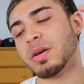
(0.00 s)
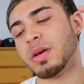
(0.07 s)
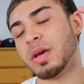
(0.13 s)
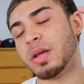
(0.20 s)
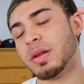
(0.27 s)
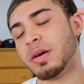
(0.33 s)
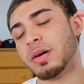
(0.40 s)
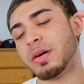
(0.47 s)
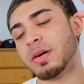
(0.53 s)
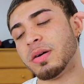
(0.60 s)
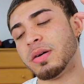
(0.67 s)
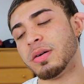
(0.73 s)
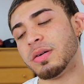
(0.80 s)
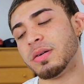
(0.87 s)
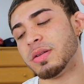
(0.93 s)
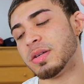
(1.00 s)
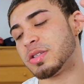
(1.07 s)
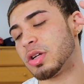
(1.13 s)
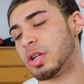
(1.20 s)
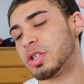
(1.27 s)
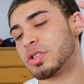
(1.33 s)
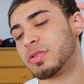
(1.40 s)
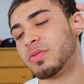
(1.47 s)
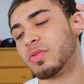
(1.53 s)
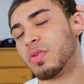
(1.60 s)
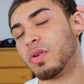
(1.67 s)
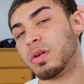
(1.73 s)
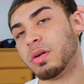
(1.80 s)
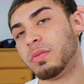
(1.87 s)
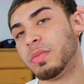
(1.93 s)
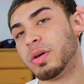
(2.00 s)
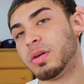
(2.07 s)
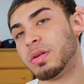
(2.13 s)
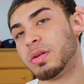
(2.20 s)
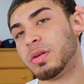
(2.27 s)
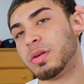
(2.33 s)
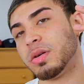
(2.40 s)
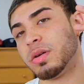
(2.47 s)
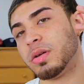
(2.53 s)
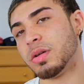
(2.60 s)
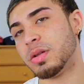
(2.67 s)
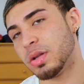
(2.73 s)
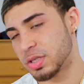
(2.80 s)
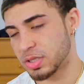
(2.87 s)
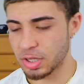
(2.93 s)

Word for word: And let's start the screen recording up, man. Let's